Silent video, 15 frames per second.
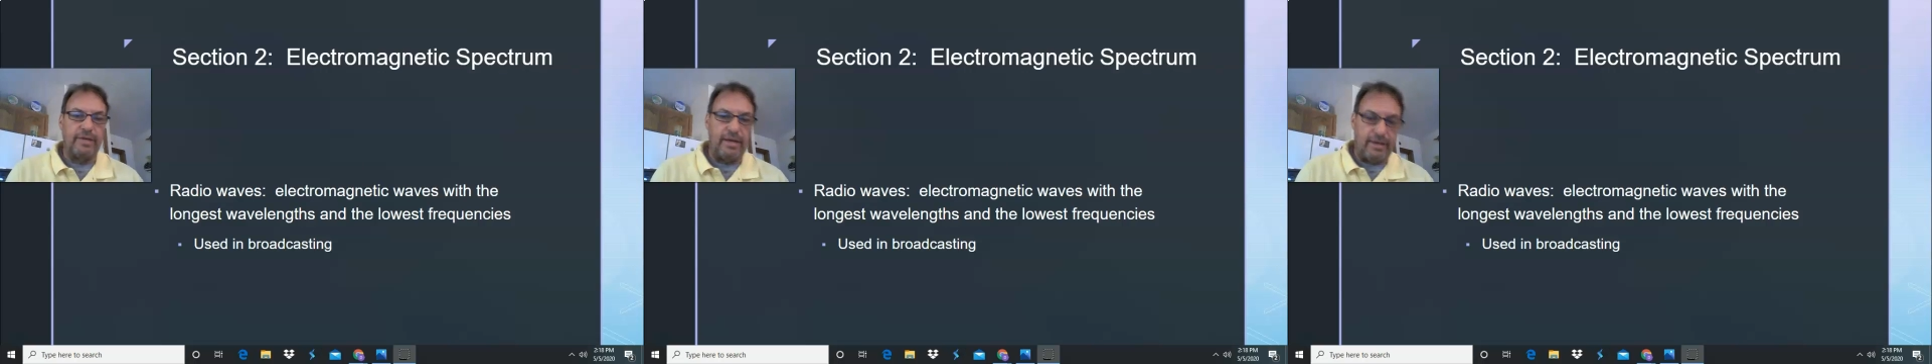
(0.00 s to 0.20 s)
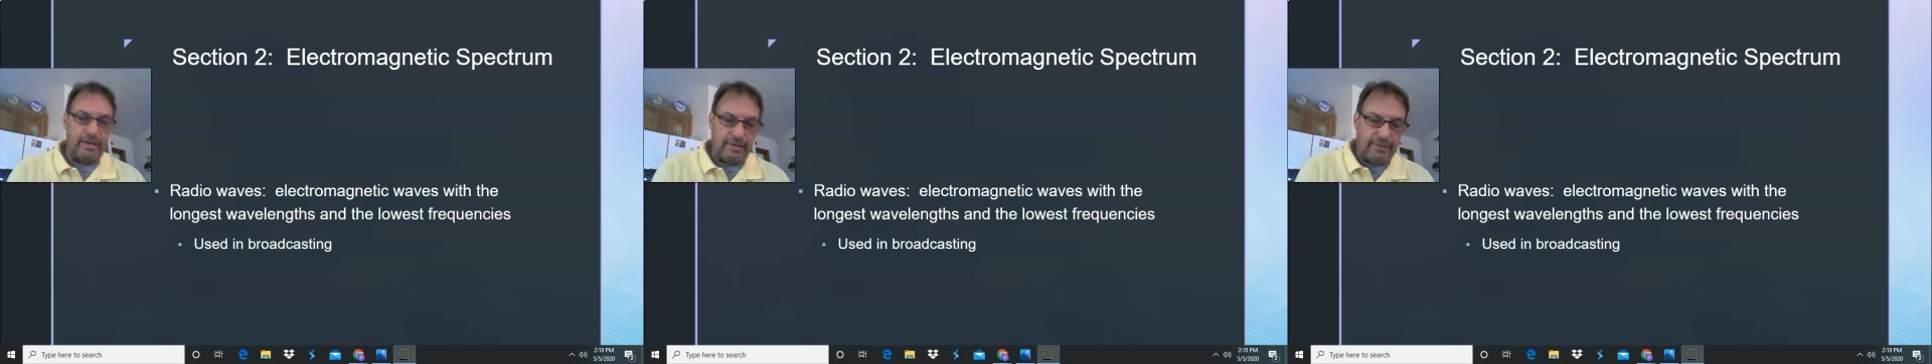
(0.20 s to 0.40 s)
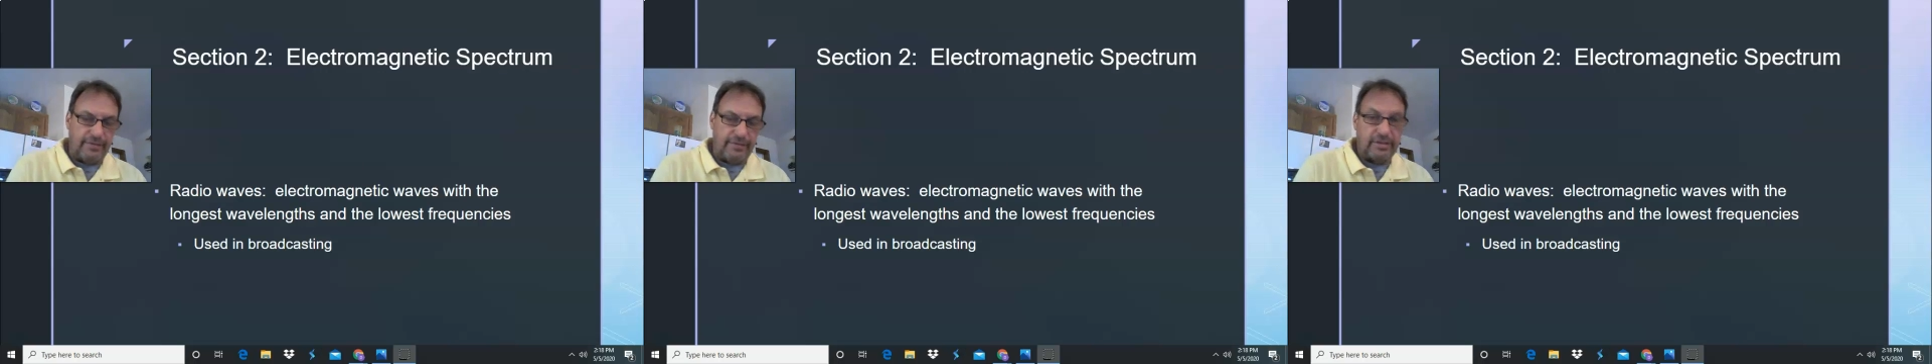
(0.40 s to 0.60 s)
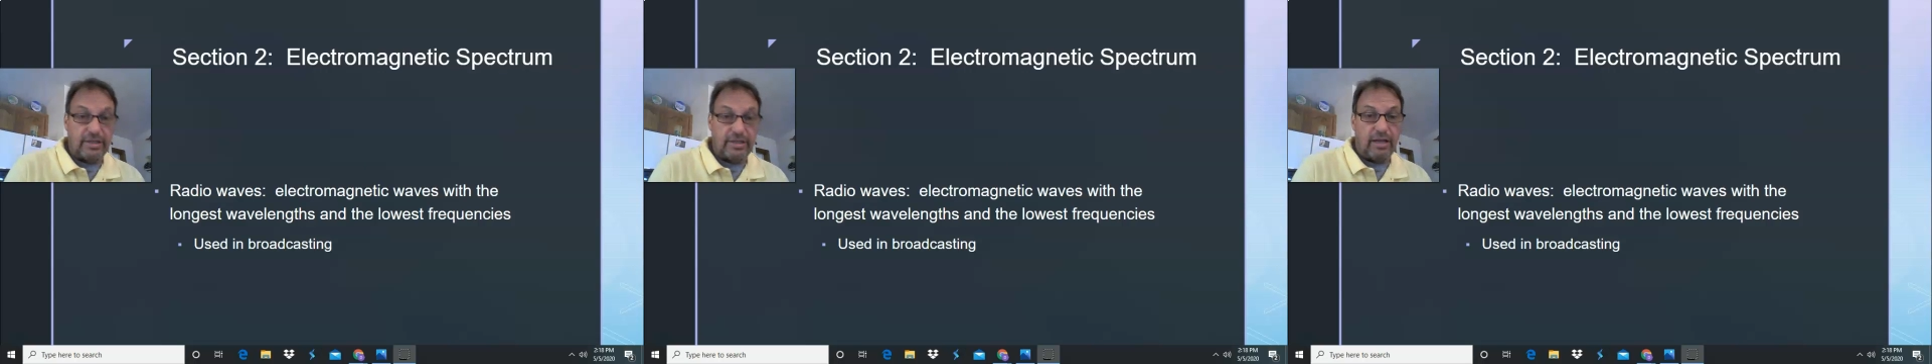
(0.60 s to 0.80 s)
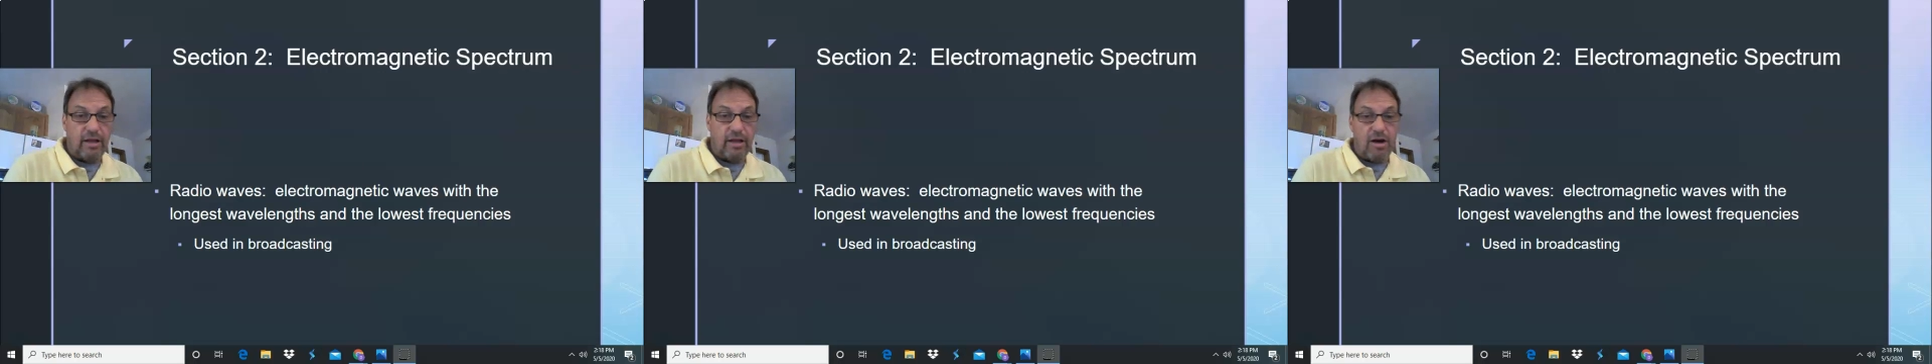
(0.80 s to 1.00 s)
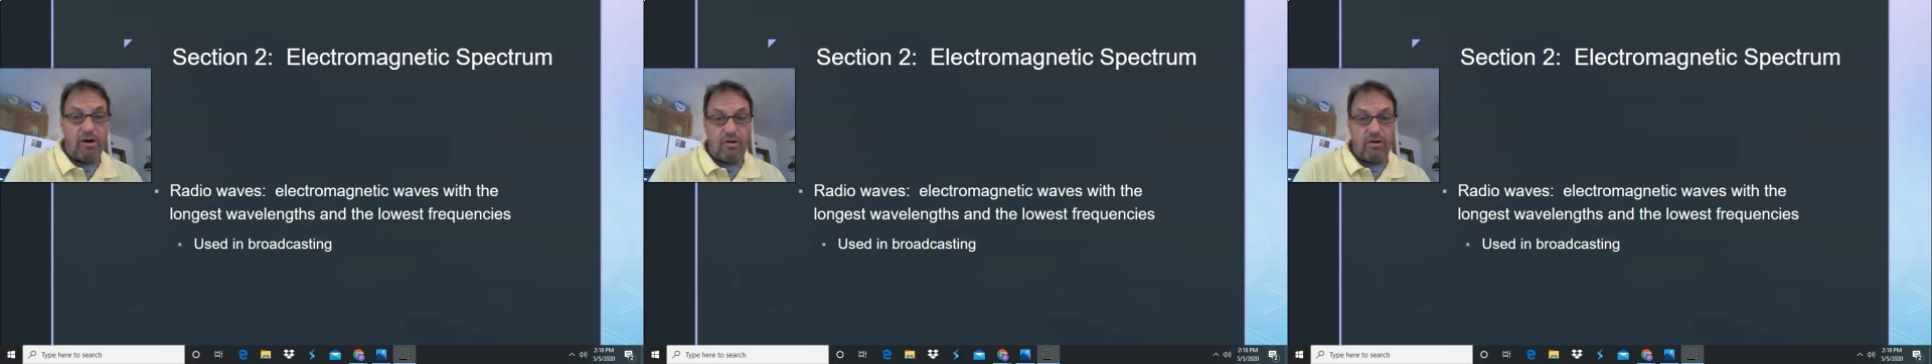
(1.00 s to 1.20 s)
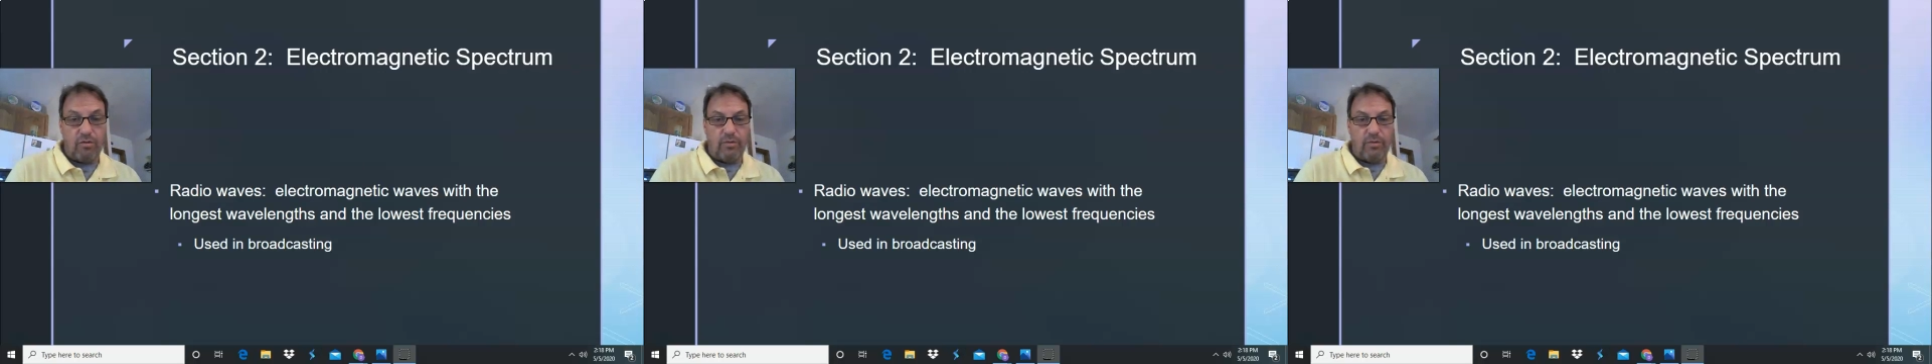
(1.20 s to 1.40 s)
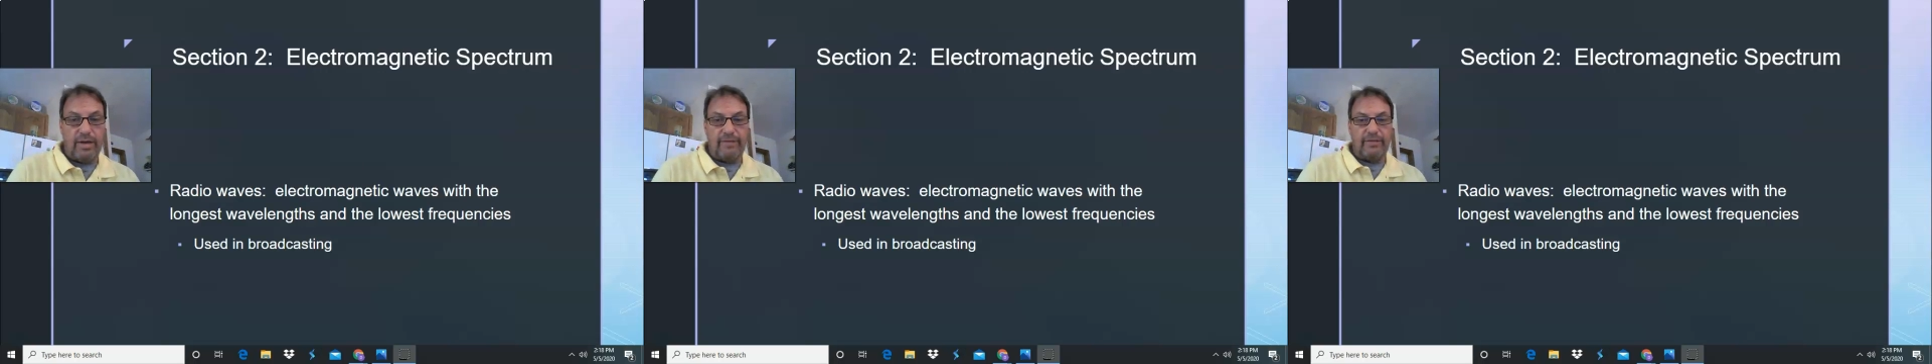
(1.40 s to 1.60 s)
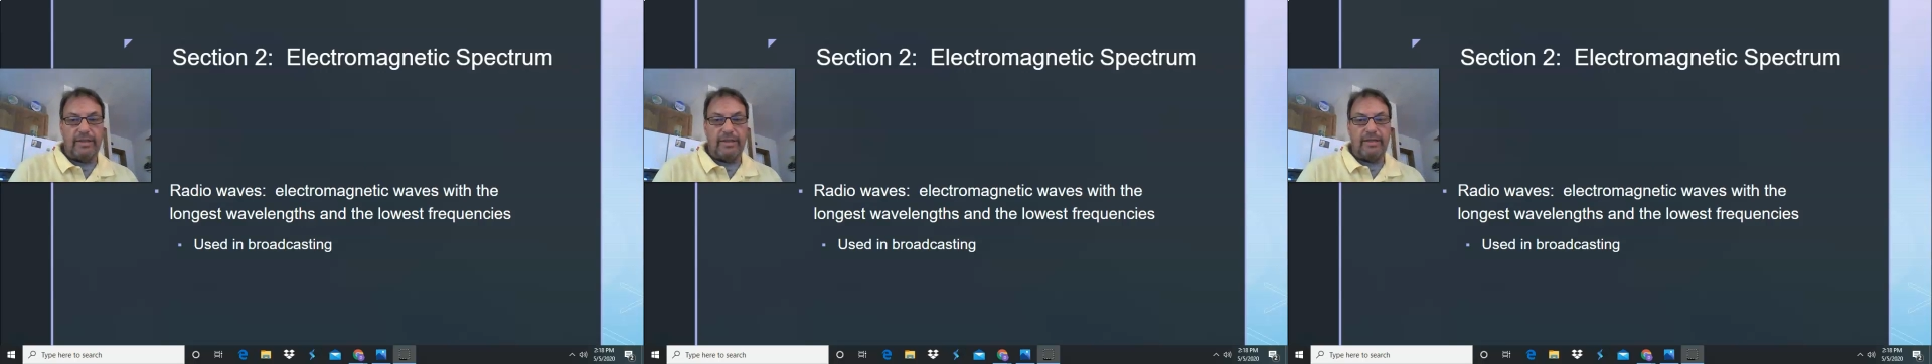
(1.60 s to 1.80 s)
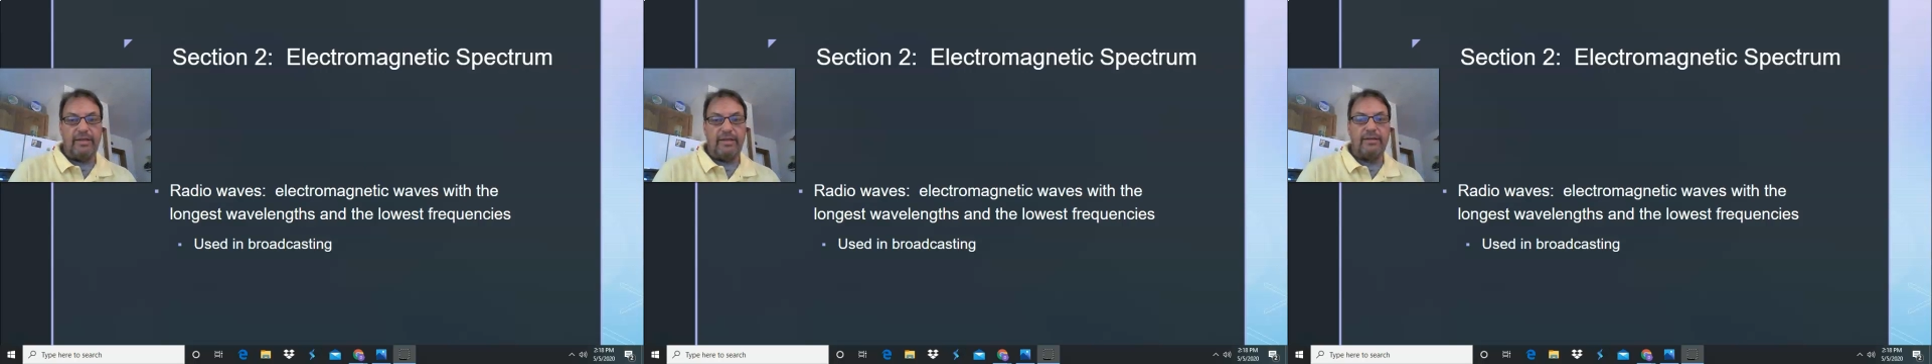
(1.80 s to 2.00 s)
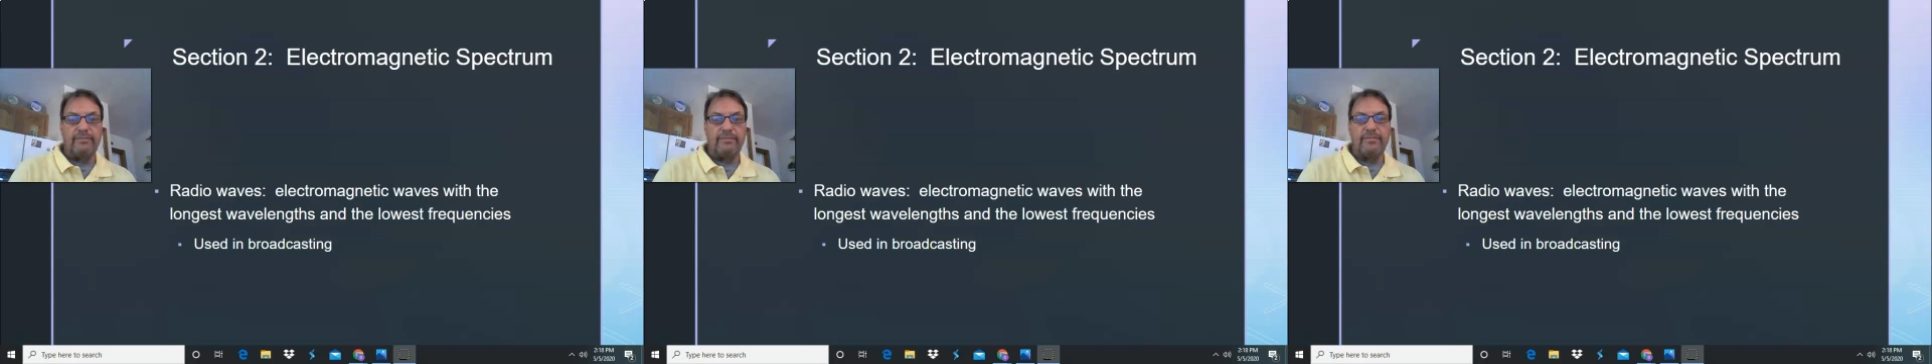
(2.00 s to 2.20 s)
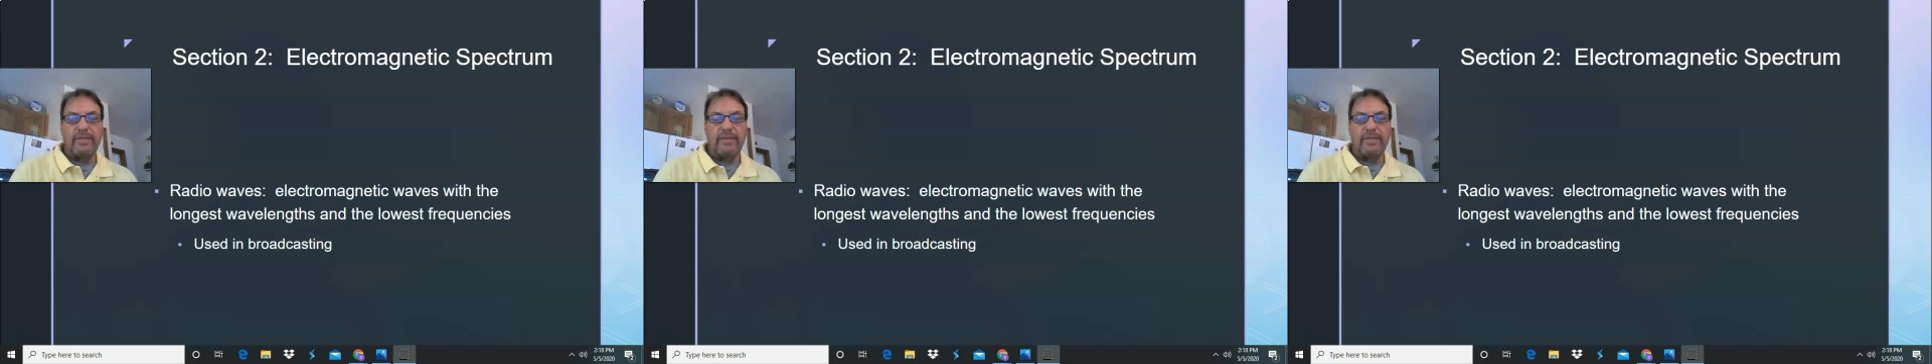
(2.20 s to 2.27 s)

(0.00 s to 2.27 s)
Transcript: If it's a long wavelength,